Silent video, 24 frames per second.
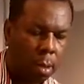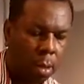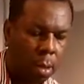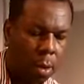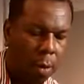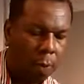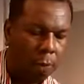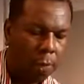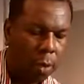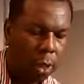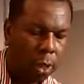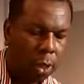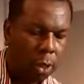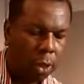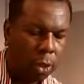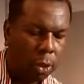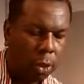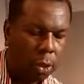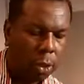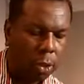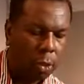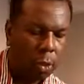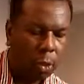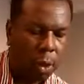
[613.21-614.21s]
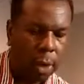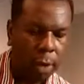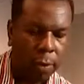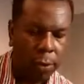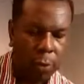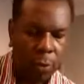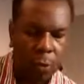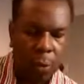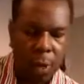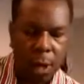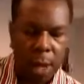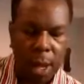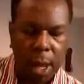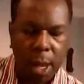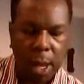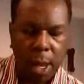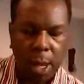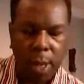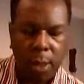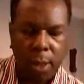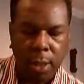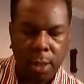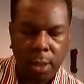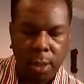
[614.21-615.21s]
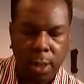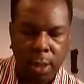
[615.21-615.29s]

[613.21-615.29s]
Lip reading: over the shoe as well.